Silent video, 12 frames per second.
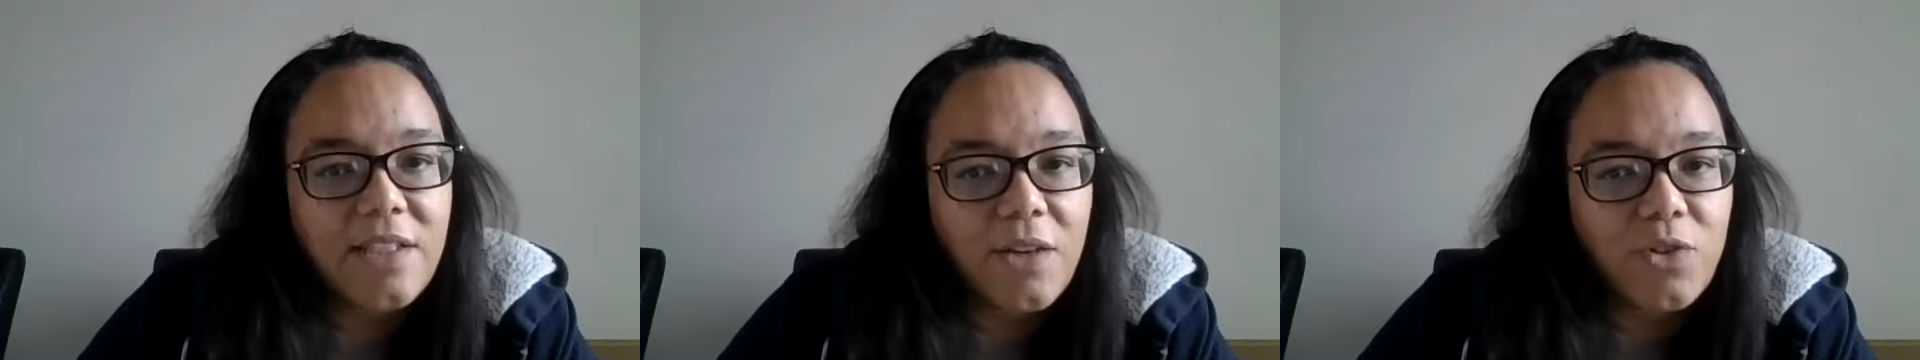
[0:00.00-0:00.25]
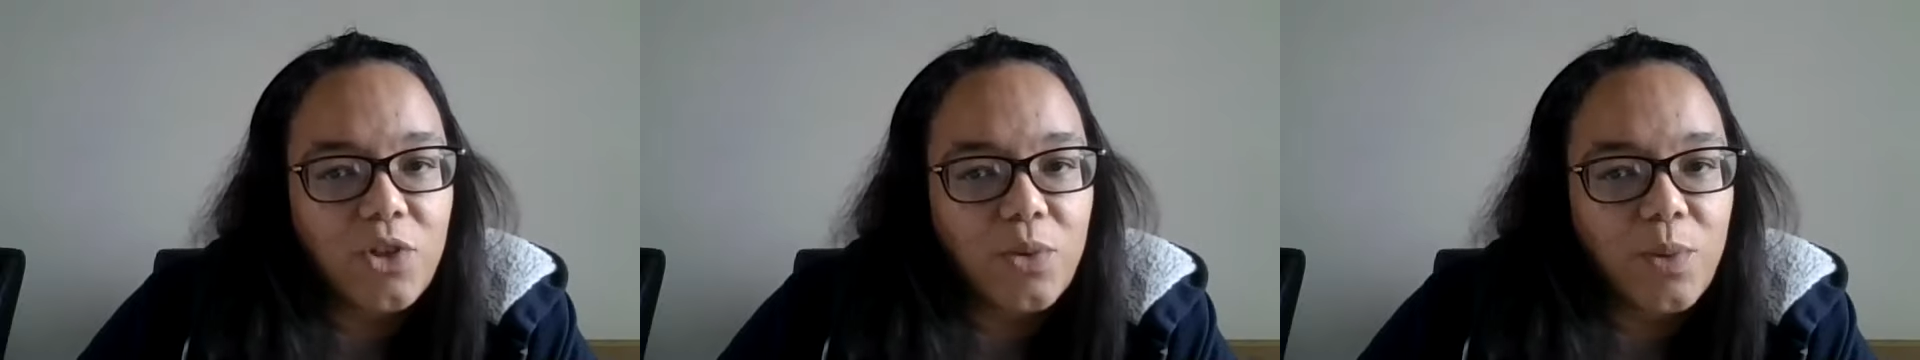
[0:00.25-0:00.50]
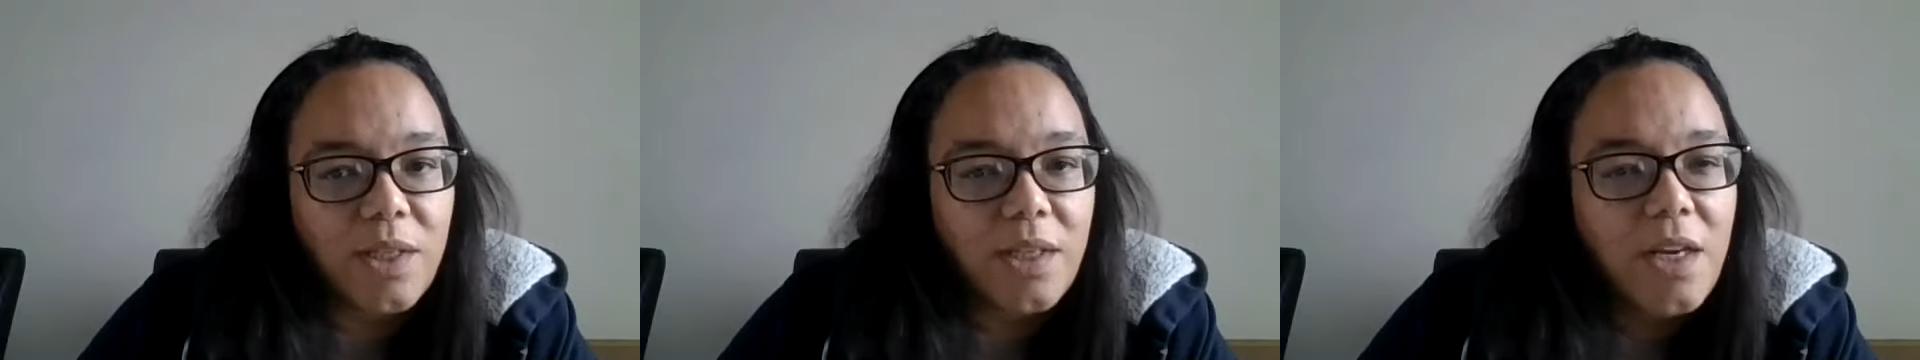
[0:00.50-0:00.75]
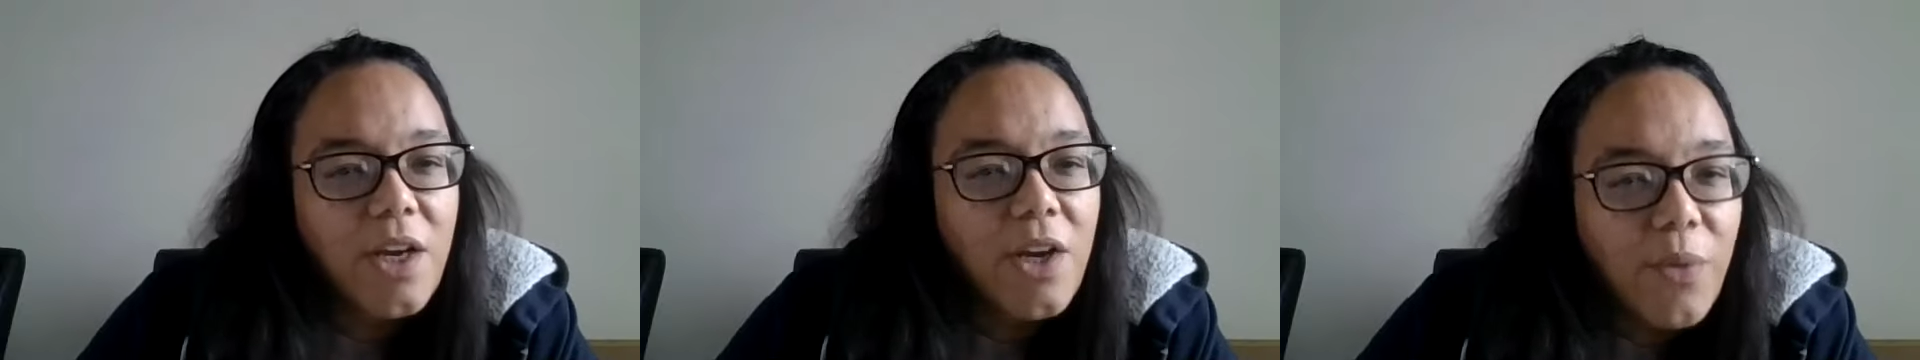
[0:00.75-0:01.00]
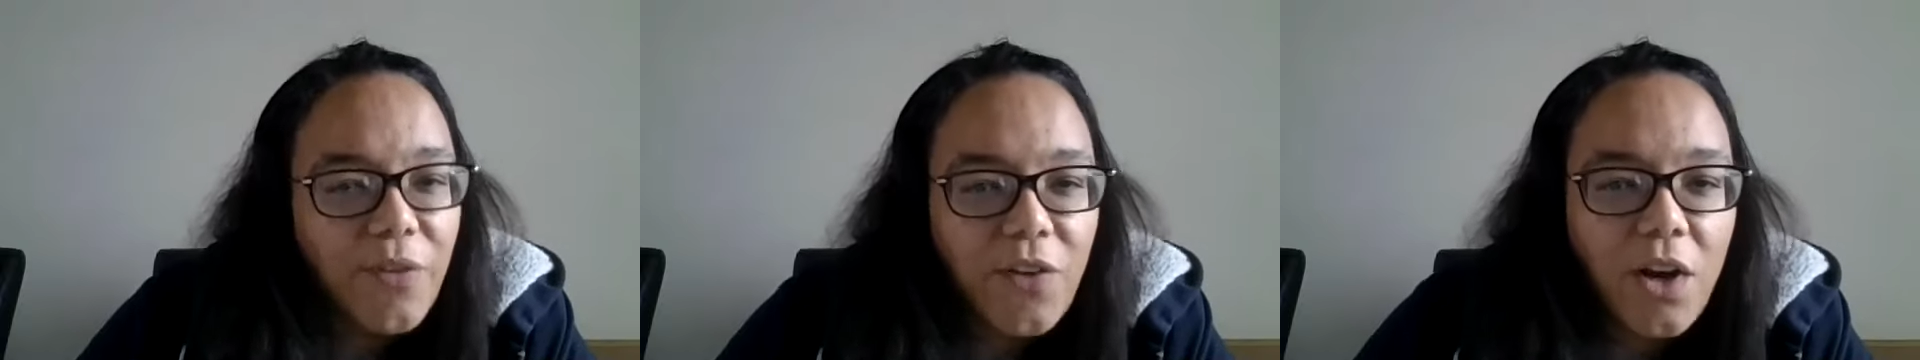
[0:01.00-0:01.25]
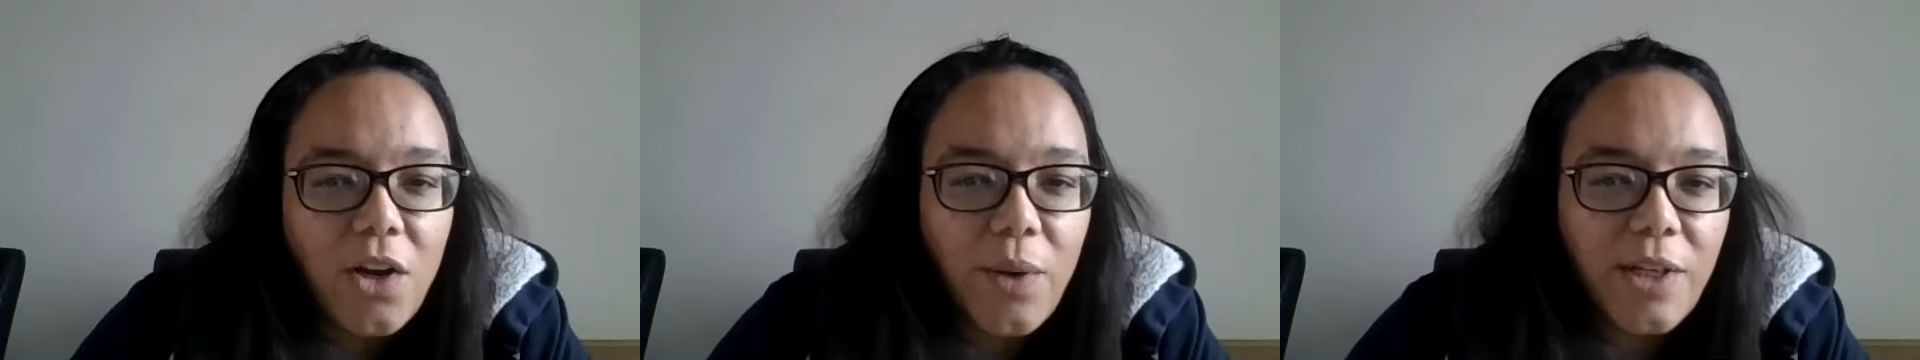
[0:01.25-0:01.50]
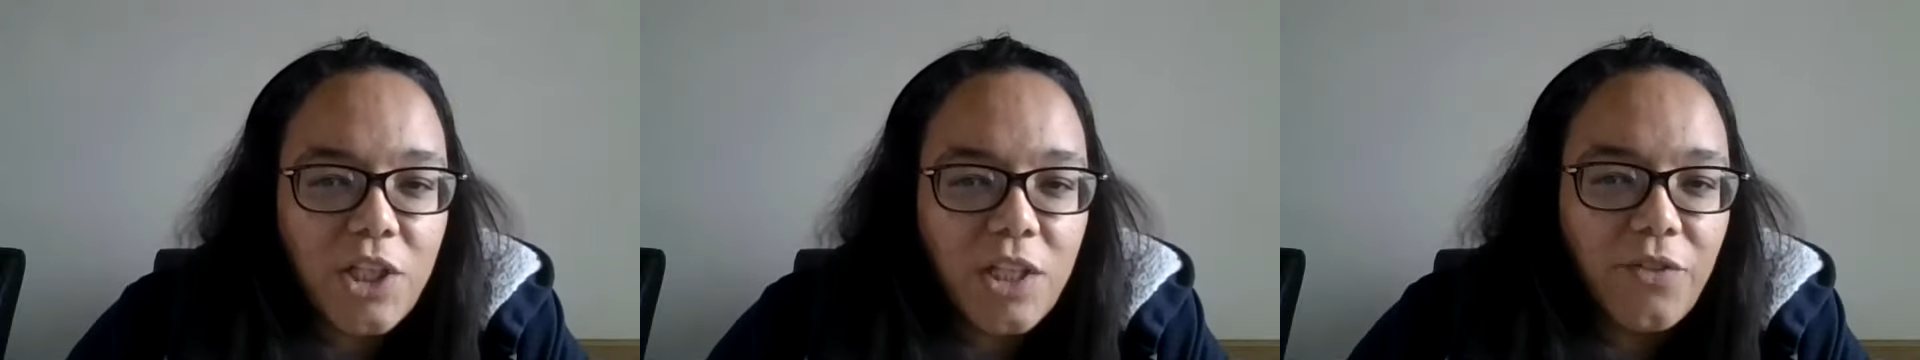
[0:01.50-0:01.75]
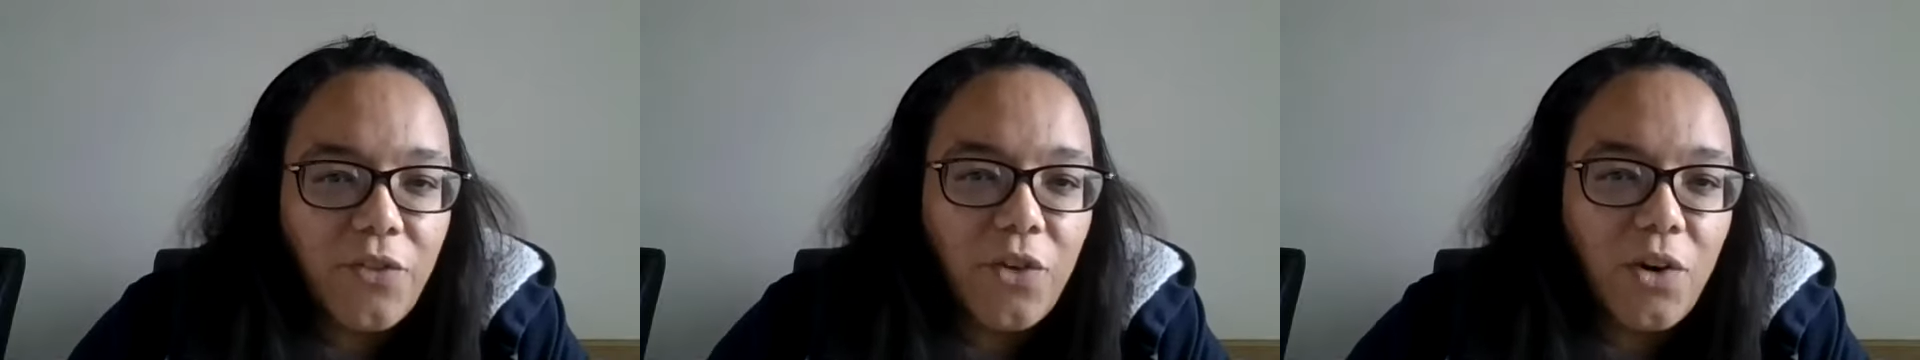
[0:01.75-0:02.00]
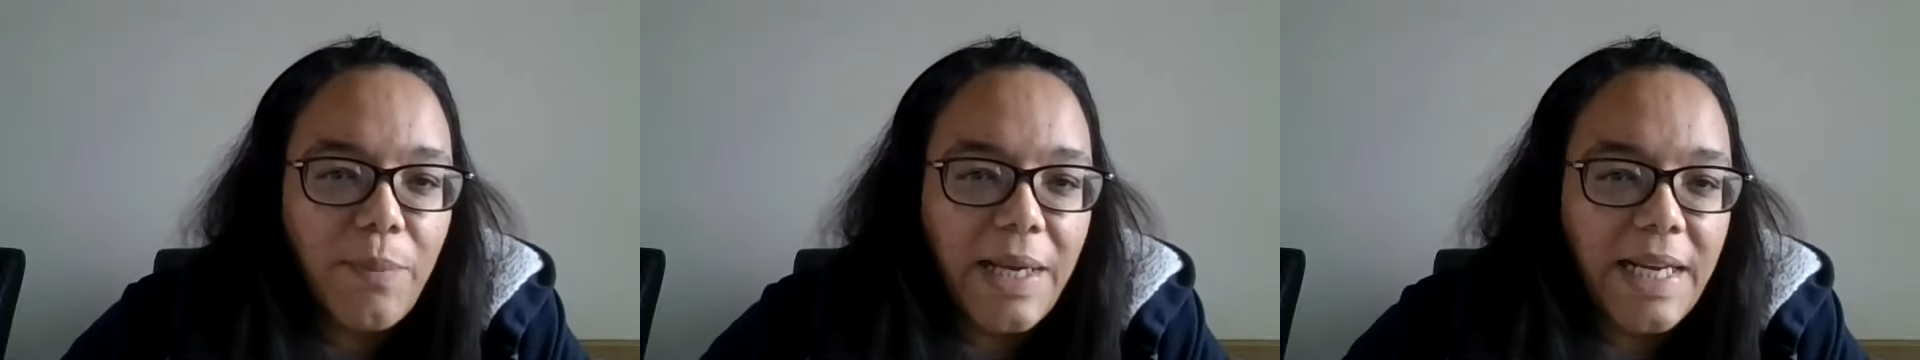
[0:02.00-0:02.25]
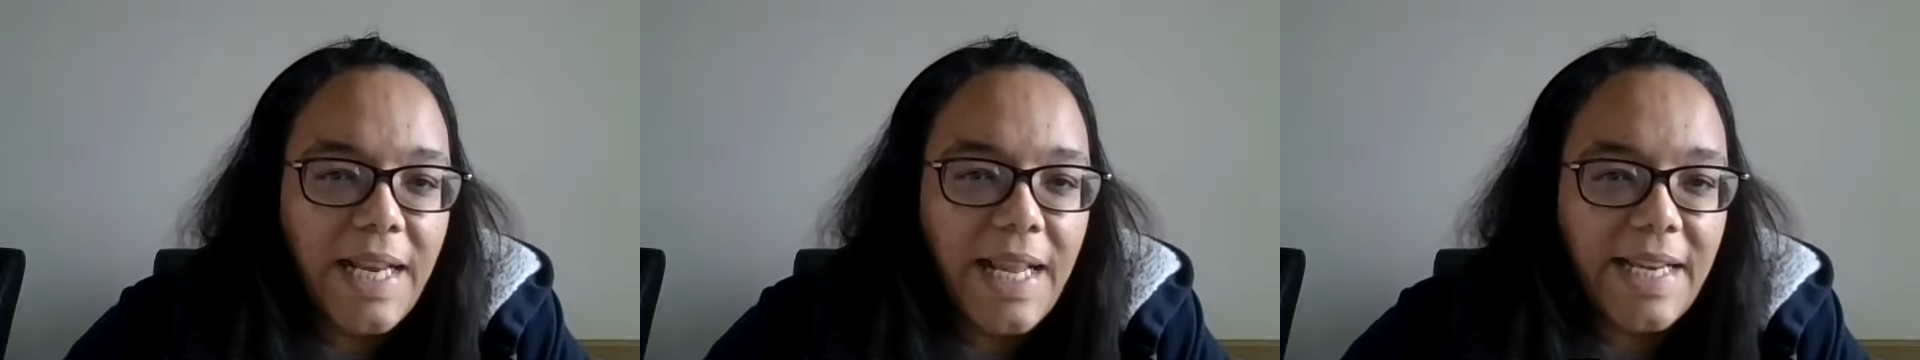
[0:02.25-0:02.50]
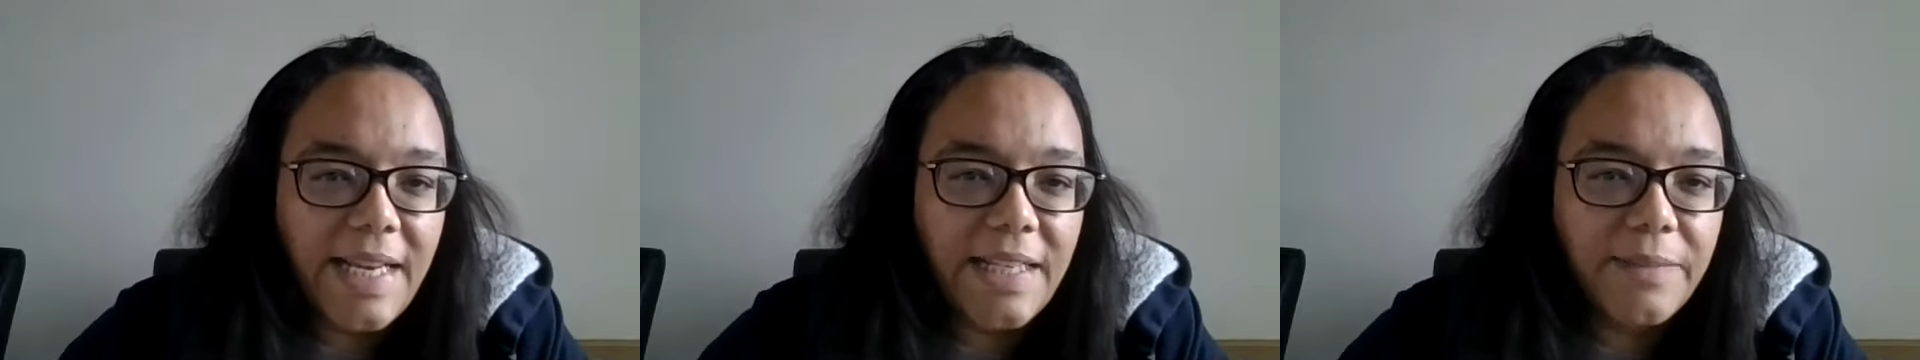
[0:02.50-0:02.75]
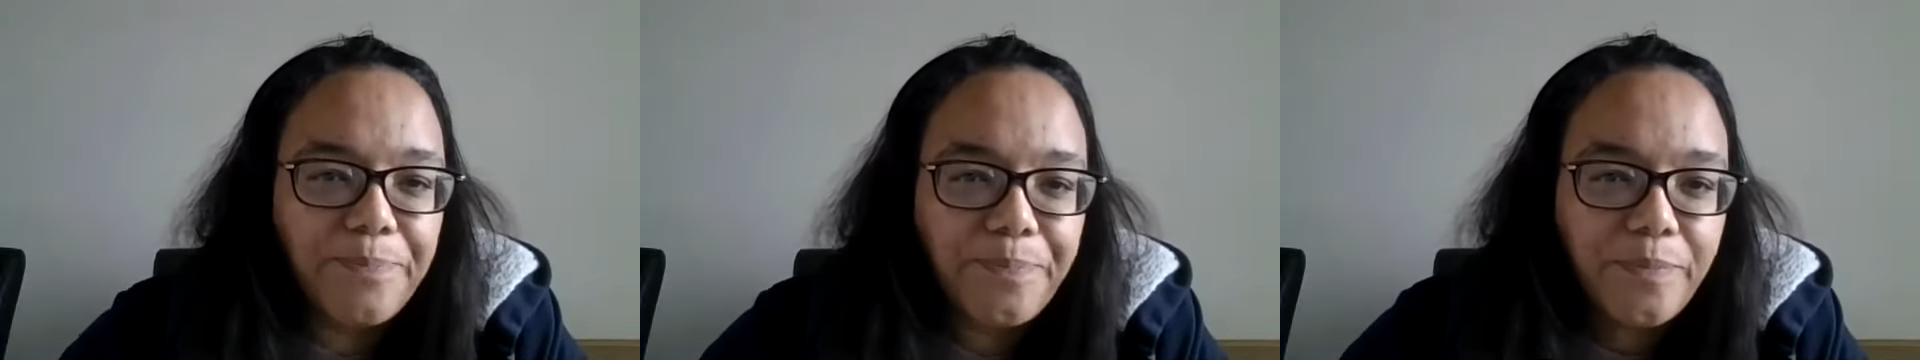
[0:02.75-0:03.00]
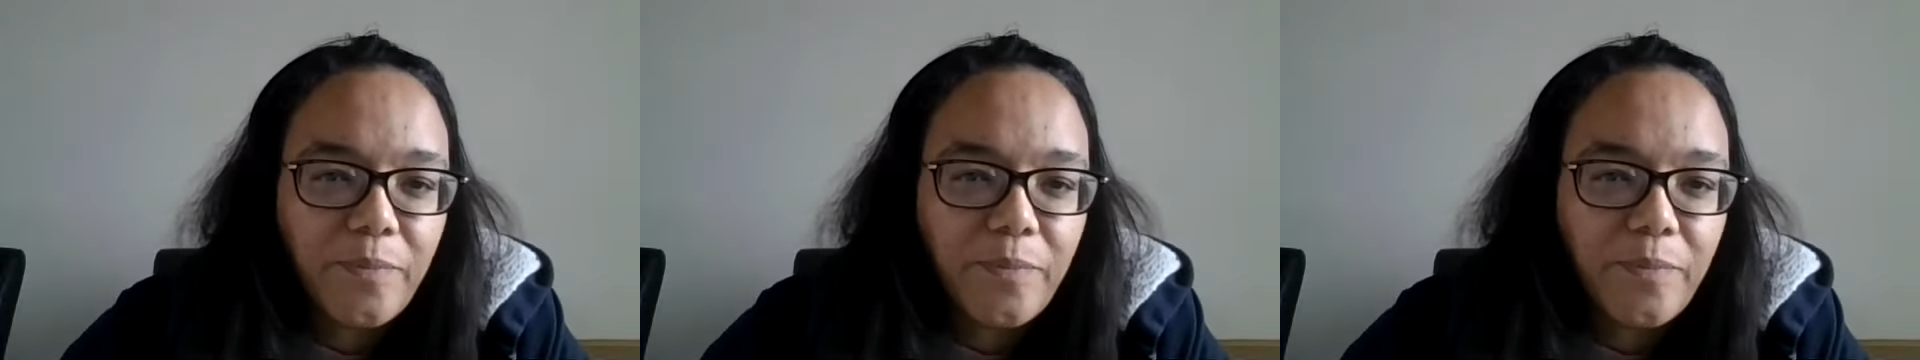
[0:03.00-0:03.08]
social work. We've got a question from Elaine,